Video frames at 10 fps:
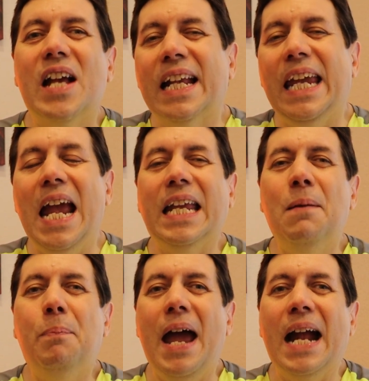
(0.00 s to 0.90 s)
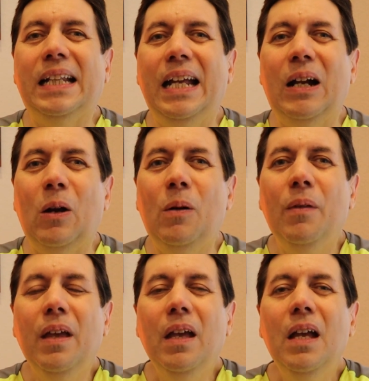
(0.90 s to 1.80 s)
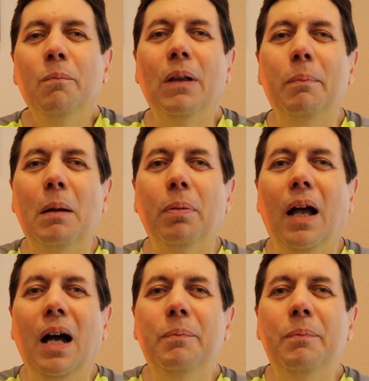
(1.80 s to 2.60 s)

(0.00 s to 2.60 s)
I can't get back there, blah, blah, blah.